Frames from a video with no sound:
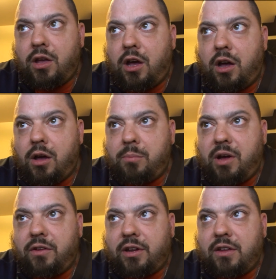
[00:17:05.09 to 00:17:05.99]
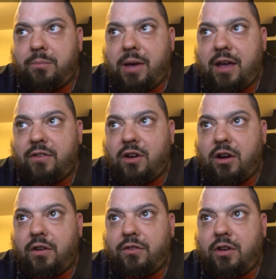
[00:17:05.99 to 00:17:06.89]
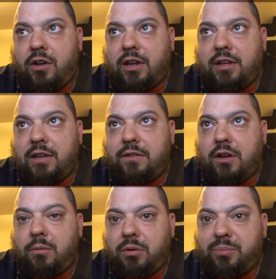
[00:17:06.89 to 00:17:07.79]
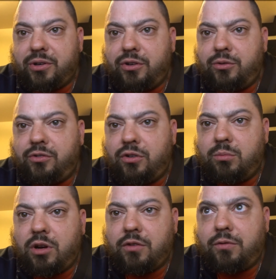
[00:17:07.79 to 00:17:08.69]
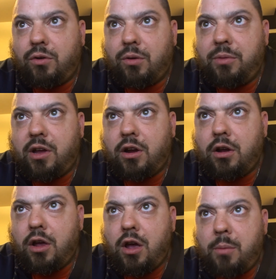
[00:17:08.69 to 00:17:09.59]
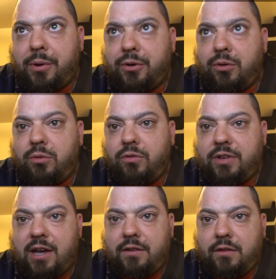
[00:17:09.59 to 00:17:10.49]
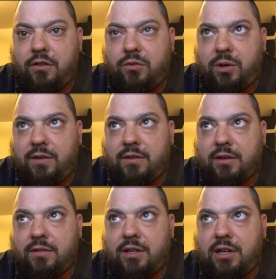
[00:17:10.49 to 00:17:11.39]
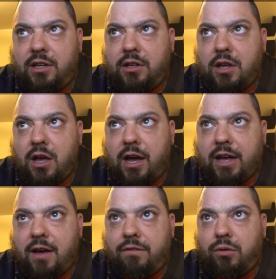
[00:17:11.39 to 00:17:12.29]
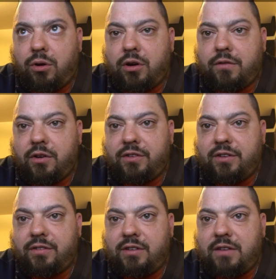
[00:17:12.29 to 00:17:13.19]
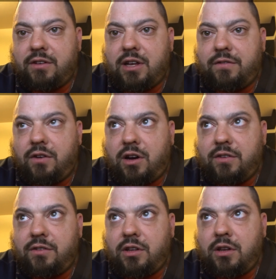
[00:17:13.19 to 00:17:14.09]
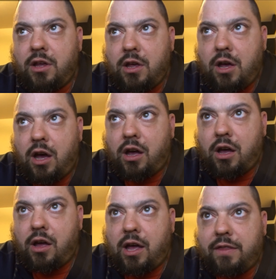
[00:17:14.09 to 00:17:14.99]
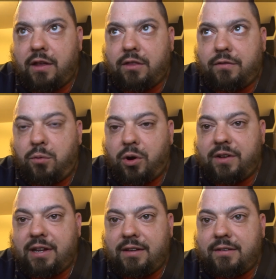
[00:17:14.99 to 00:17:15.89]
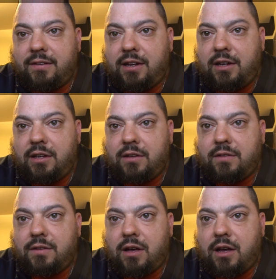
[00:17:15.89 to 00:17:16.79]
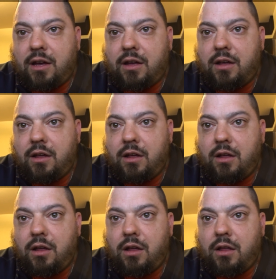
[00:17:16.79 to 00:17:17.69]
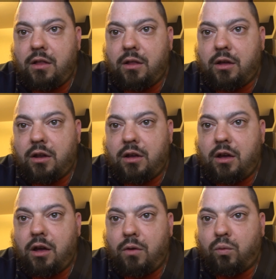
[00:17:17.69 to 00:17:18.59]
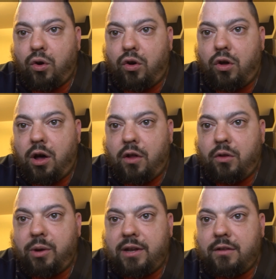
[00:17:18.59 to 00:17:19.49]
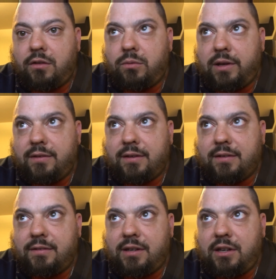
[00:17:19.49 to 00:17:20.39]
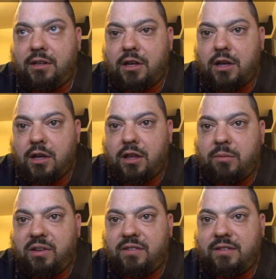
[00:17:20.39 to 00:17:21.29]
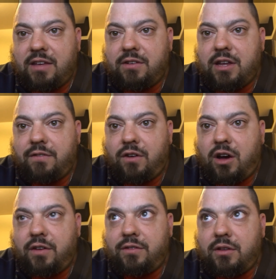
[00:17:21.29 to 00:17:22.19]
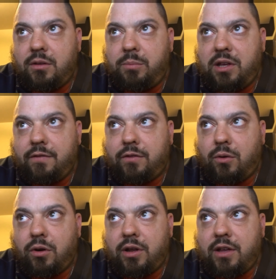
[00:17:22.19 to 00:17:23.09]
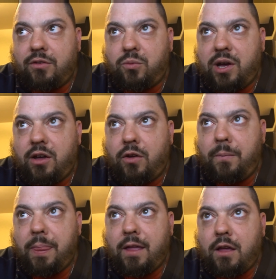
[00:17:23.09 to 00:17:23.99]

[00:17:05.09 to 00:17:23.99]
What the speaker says: Butler gets past Arkansas to get there, but Purdue's too much for him there. Purdue moves on to the Sweet 16. I got Florida versus Stephen F. Austin. I think the 14 seed is going to roll all the way to the Sweet 16. Give me Stephen F. Austin to beat Florida as well.